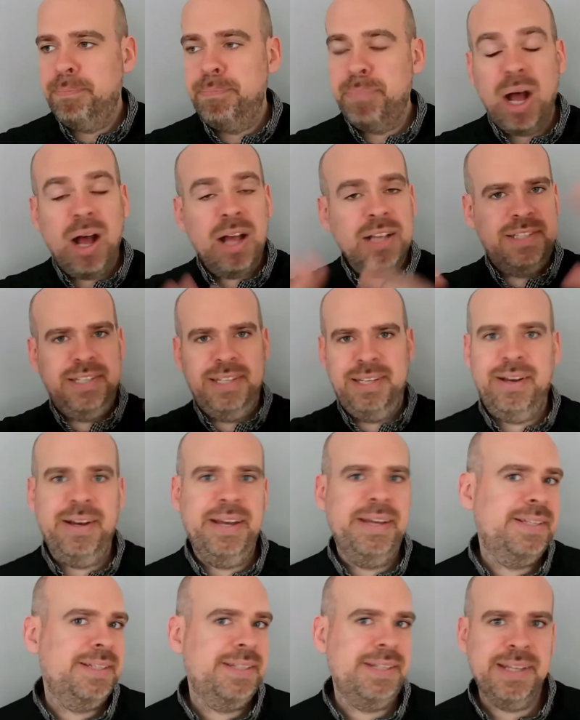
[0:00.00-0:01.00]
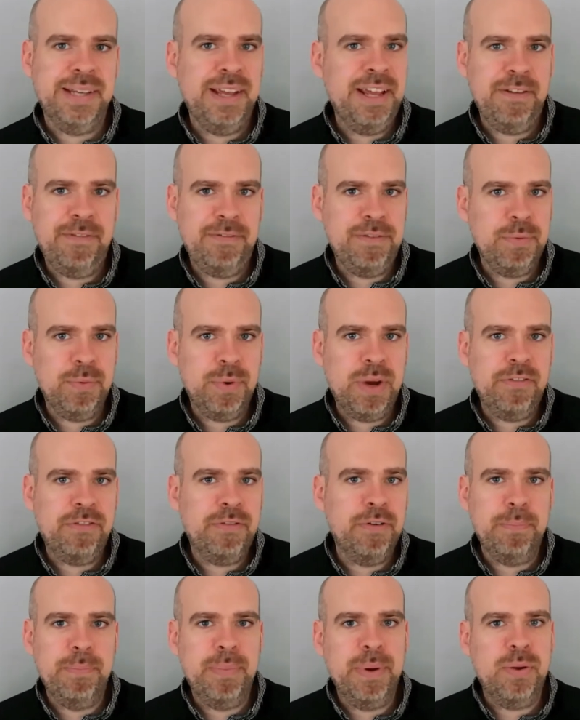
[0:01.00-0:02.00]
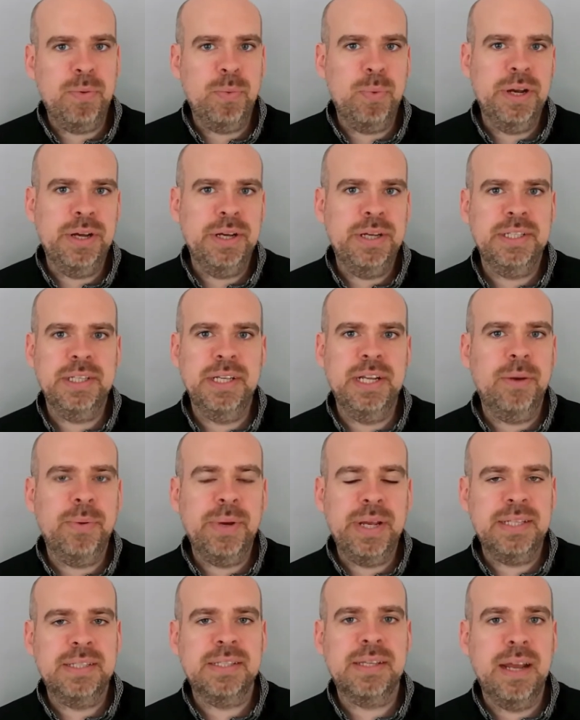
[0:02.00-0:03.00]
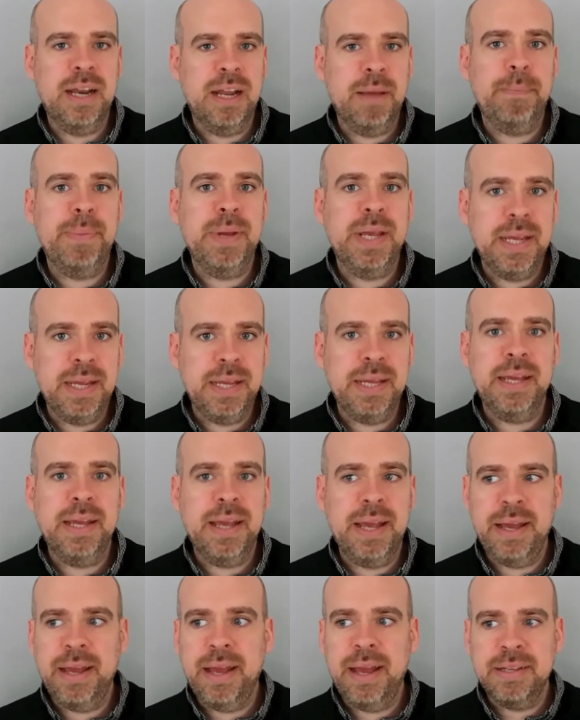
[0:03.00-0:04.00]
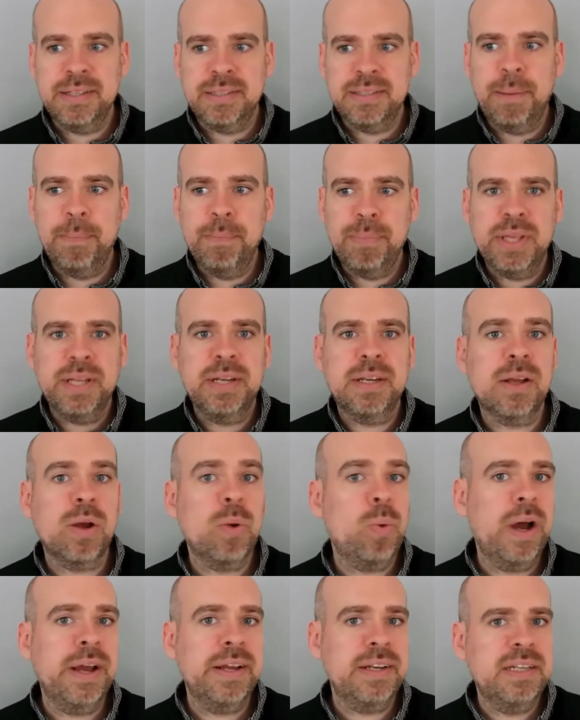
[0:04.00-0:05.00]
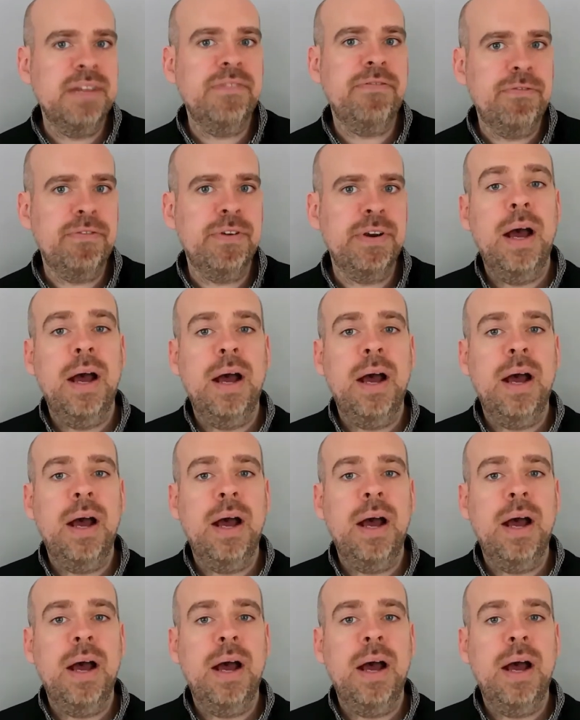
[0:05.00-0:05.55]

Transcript: bastardized if you have a better word. You know, it's going to be something quite different.